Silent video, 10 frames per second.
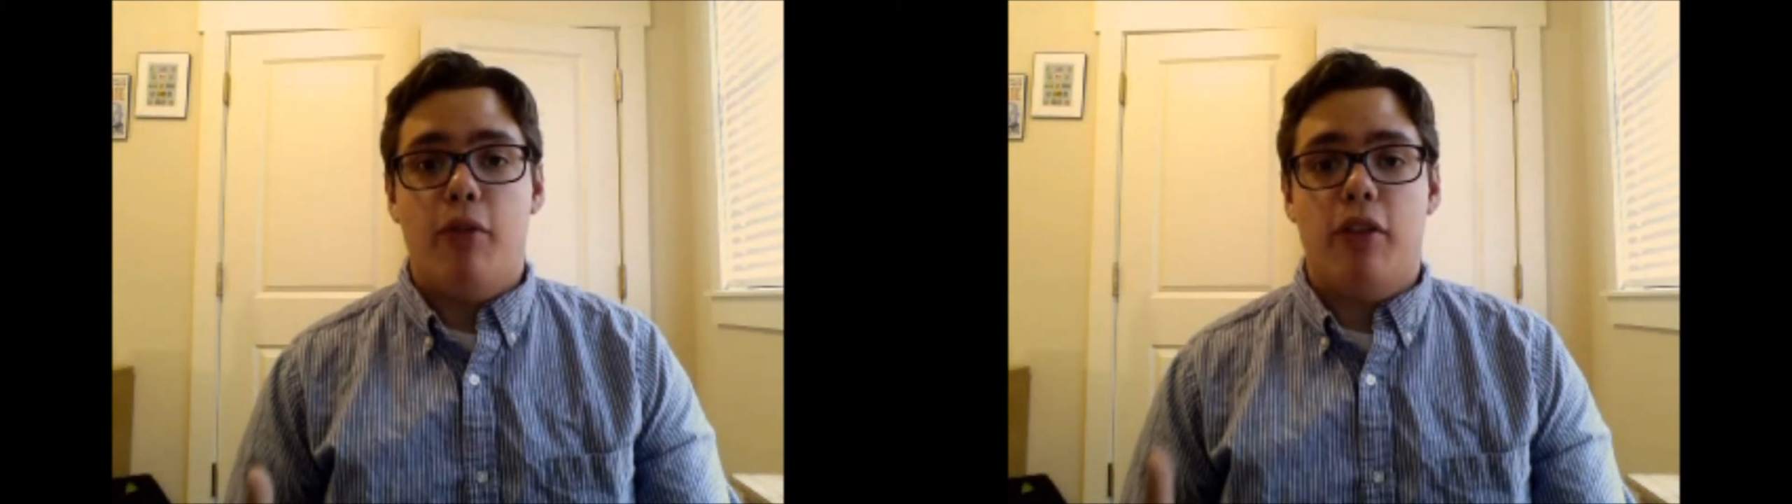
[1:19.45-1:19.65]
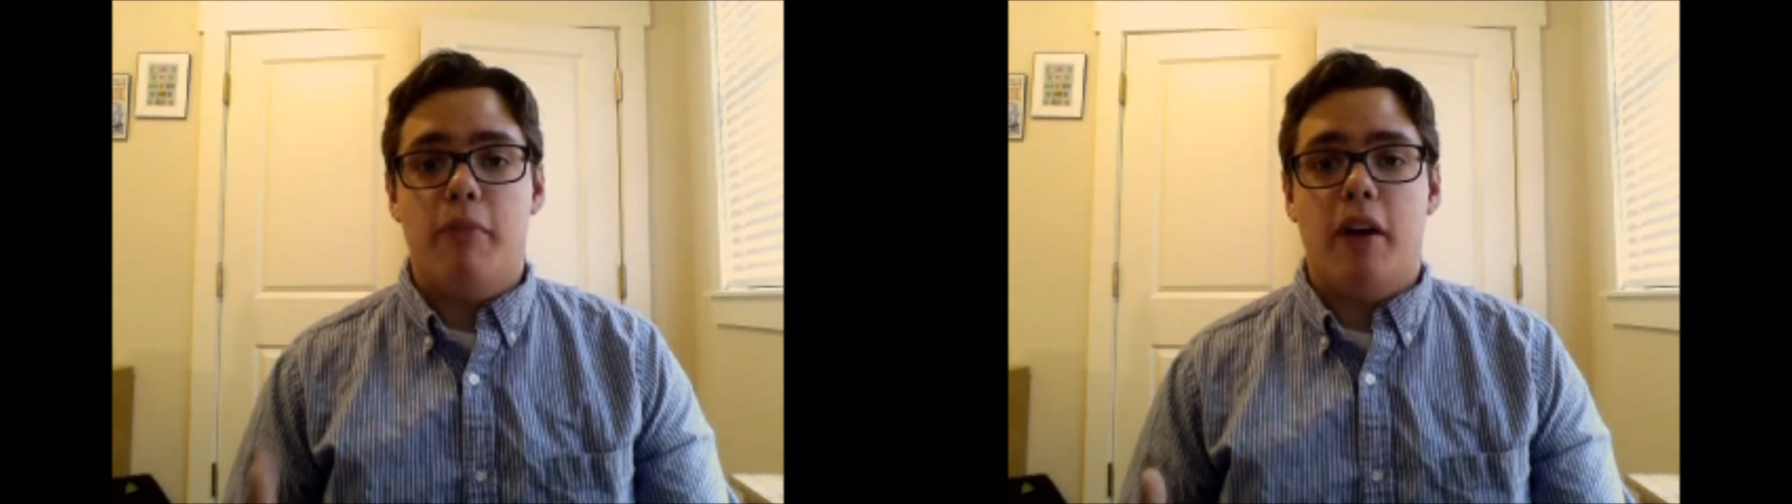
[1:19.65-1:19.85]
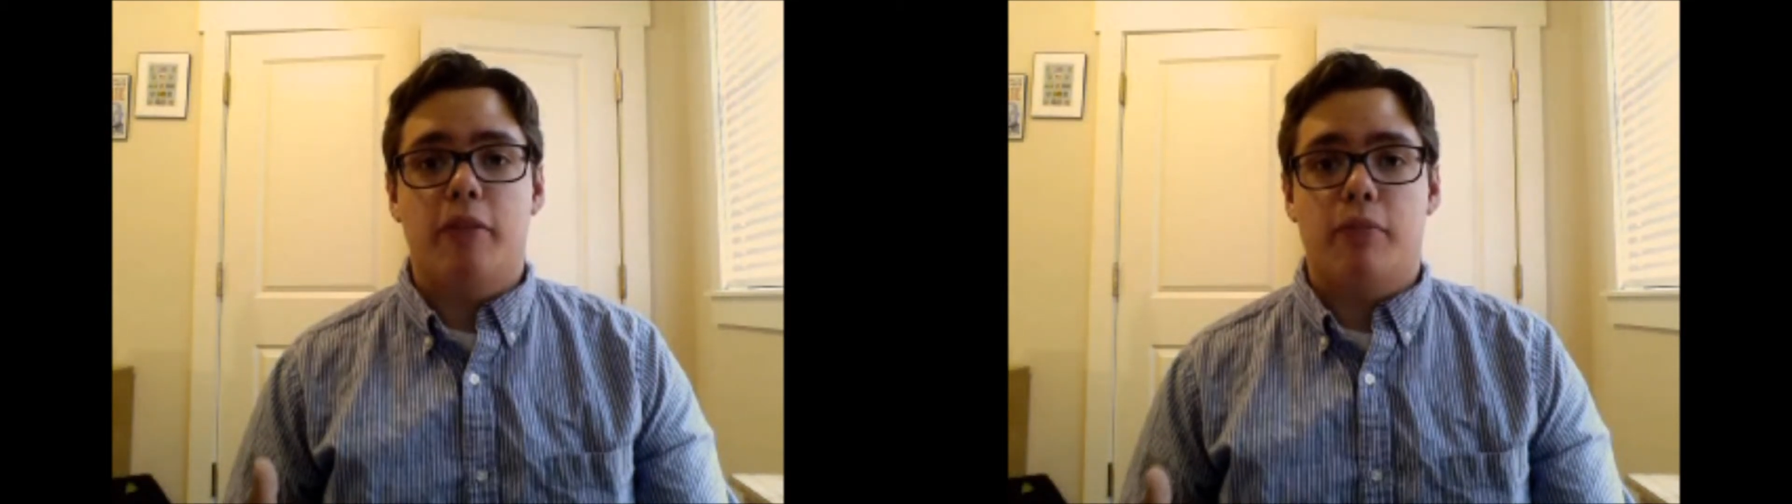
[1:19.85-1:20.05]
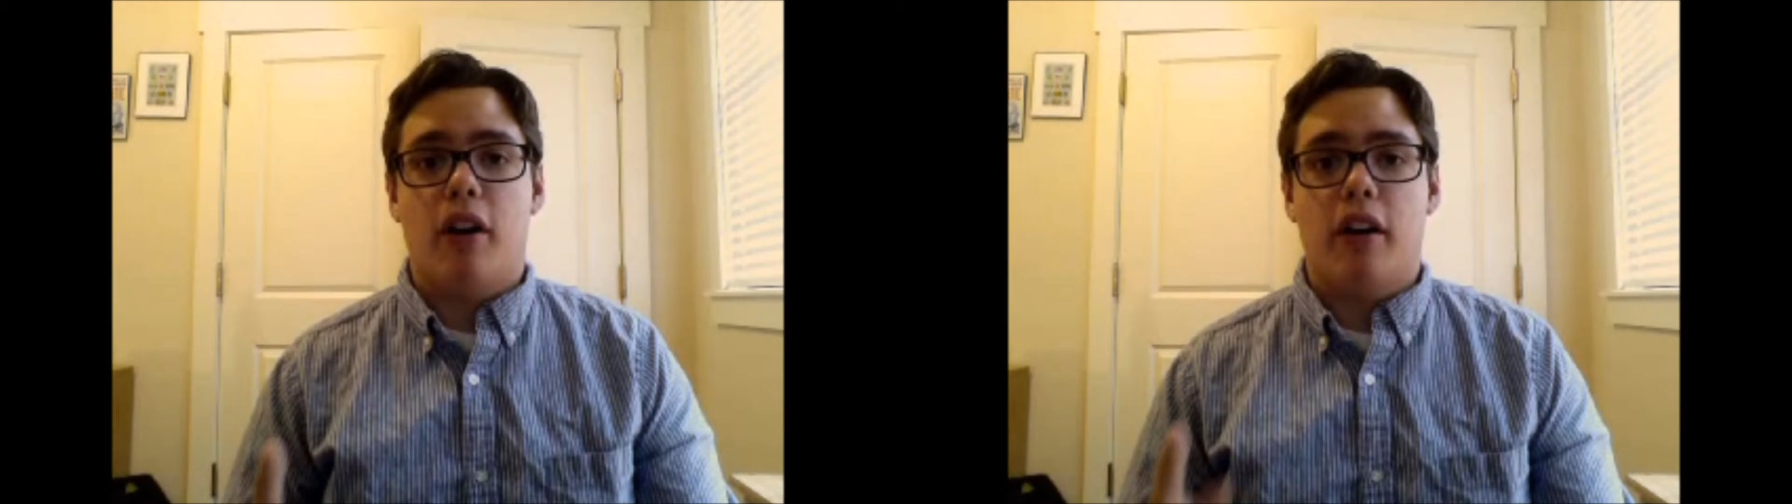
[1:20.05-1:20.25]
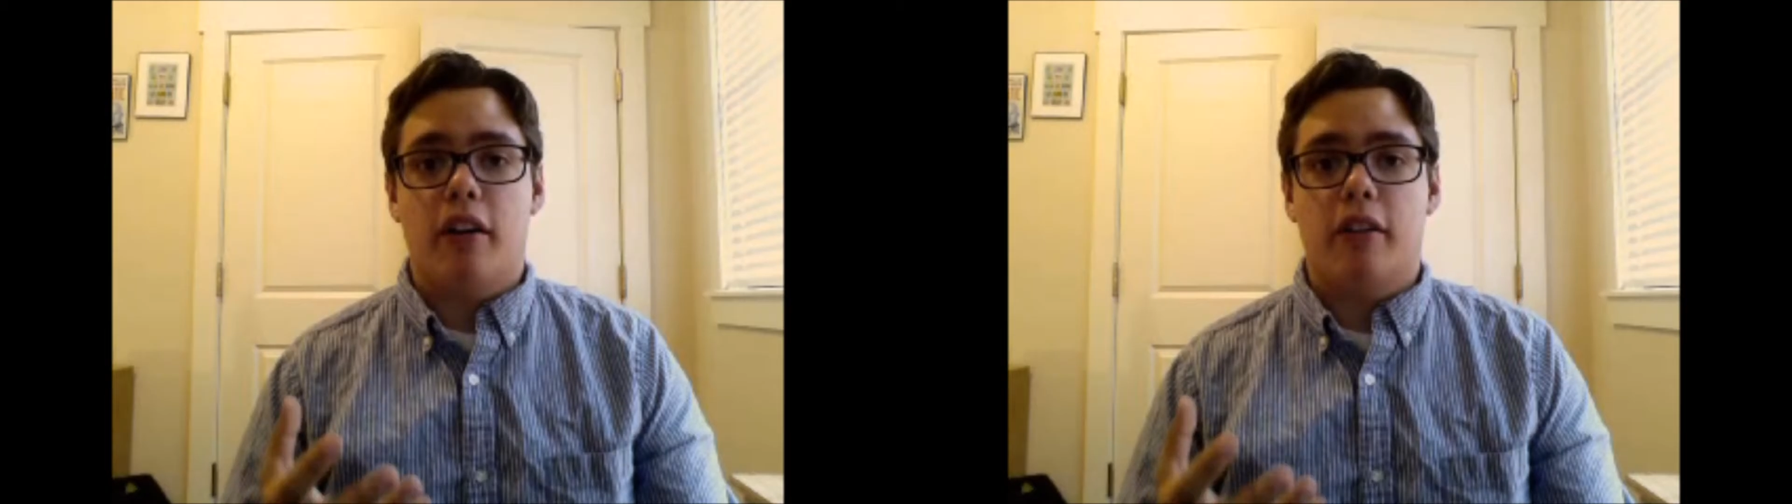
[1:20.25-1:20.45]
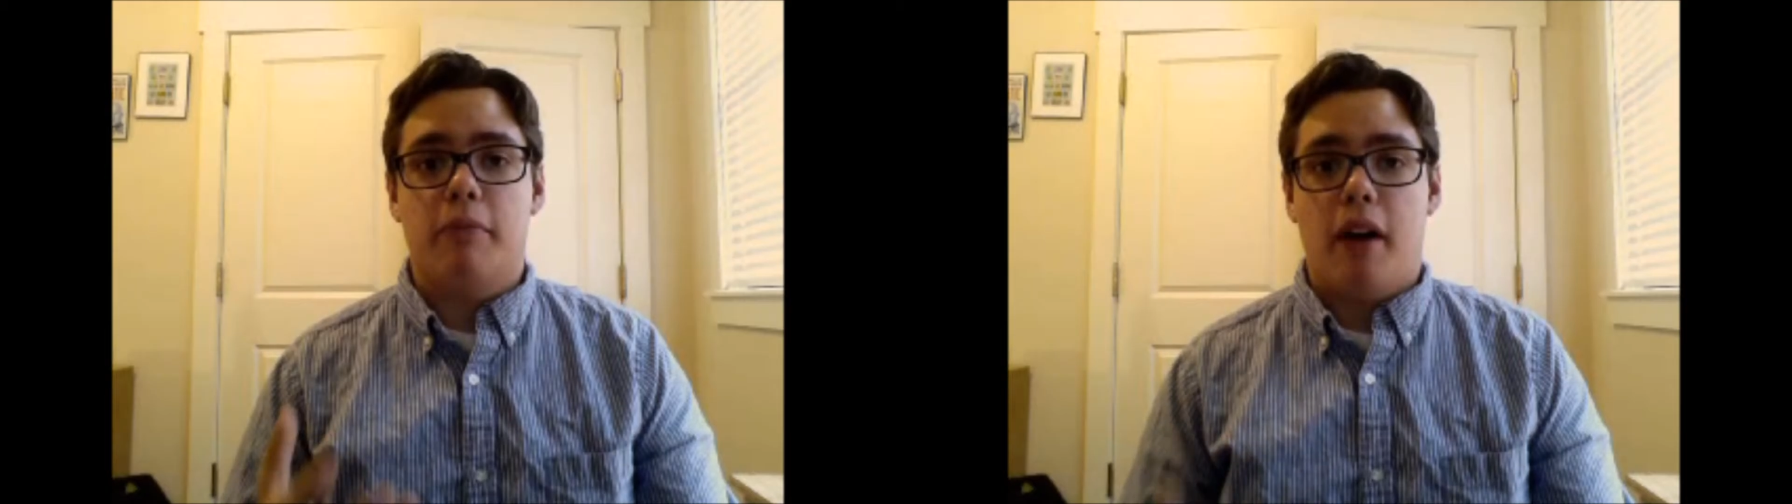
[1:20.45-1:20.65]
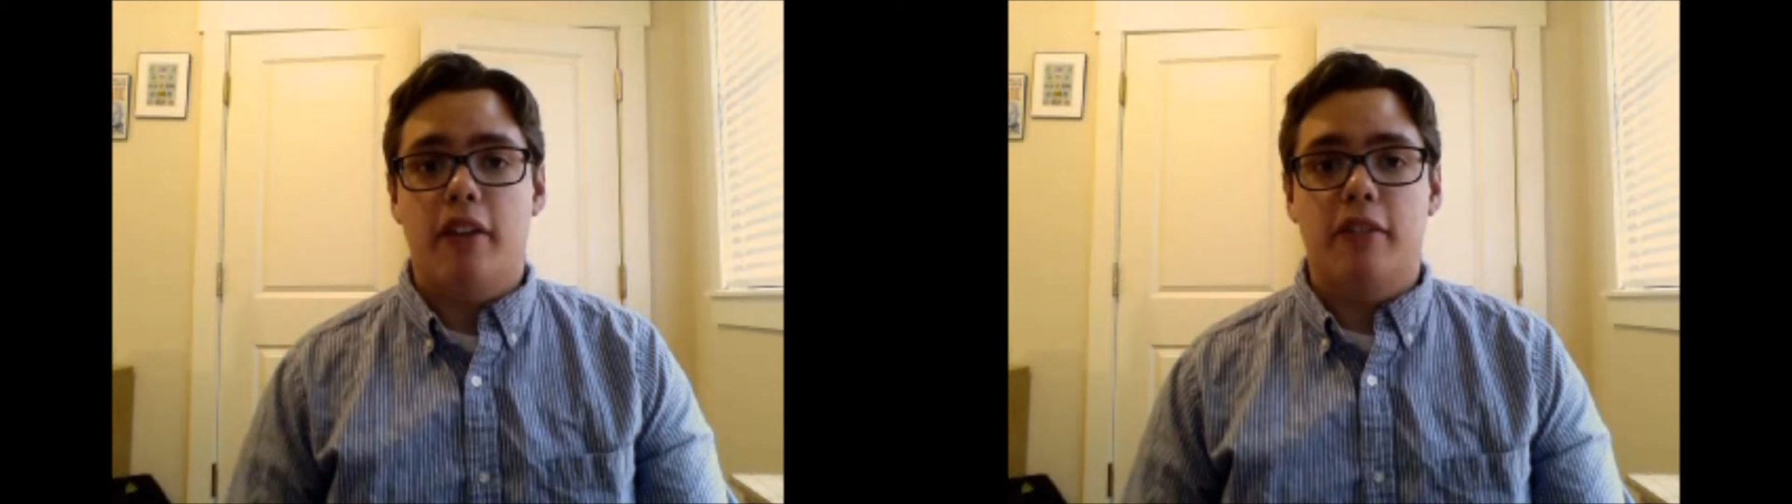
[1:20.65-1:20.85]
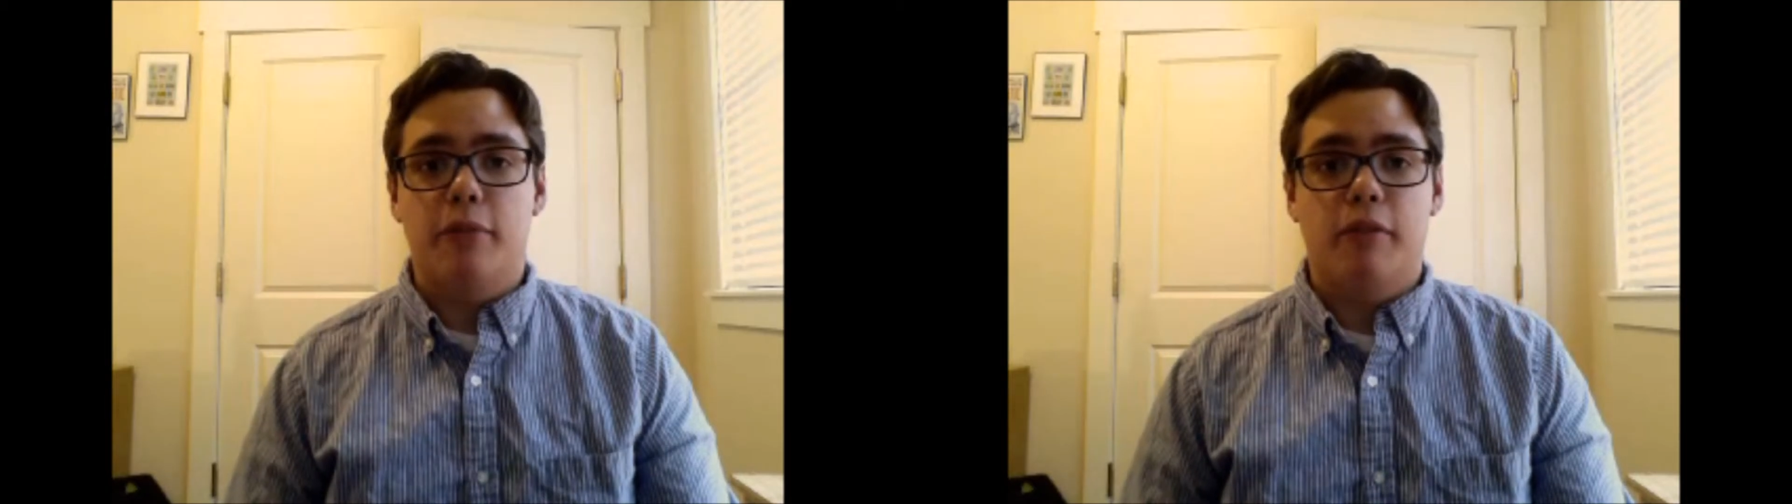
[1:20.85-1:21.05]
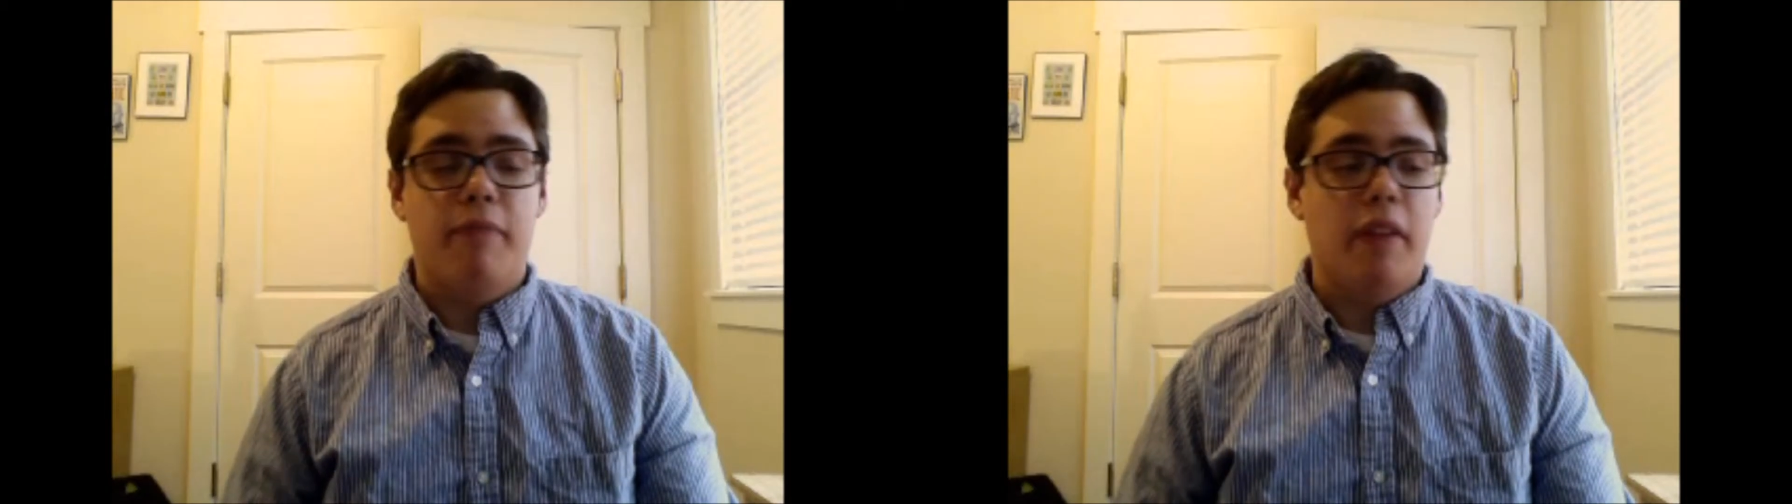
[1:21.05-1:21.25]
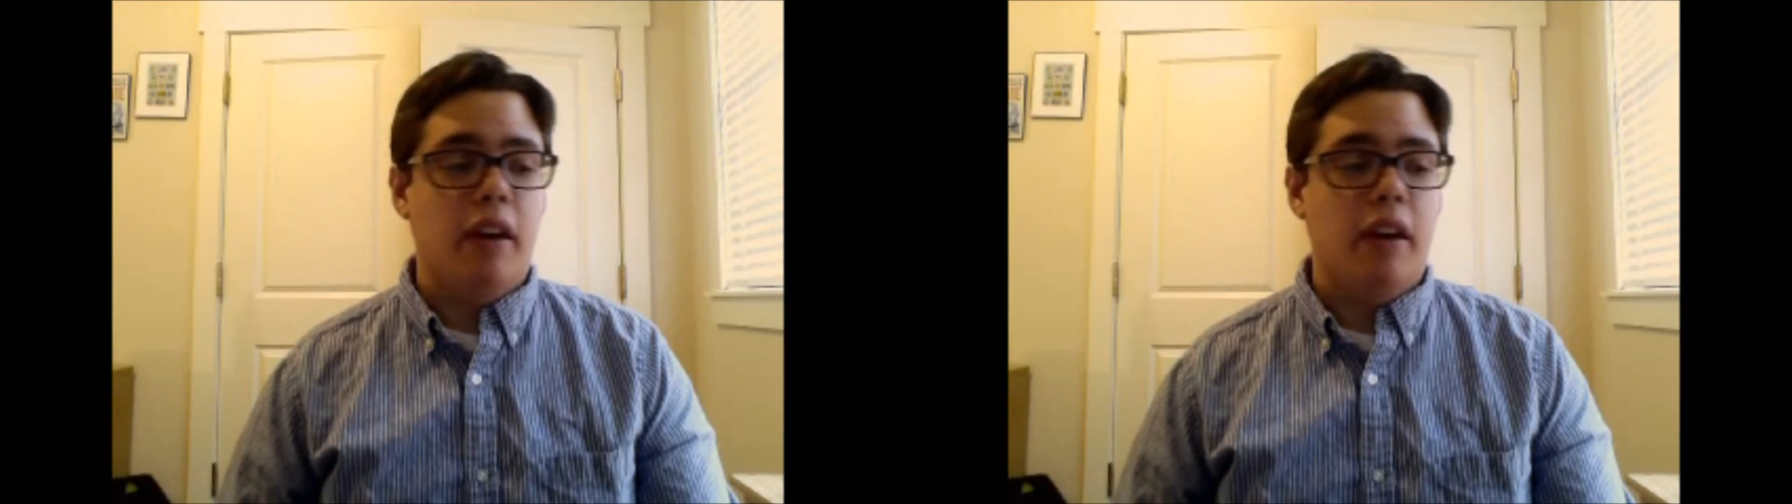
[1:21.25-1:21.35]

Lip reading: with the best product possible.